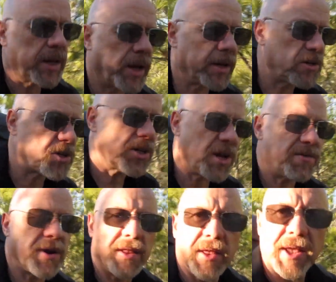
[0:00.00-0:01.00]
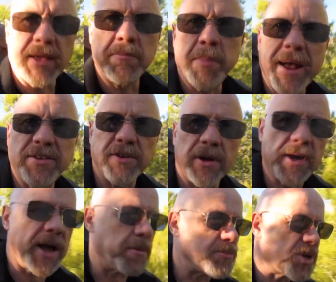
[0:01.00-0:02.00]
and just see if anything better
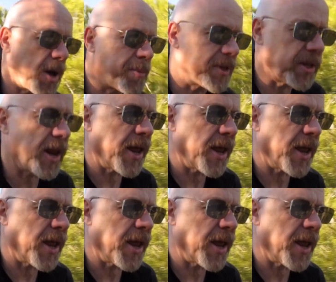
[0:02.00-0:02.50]
comes up in the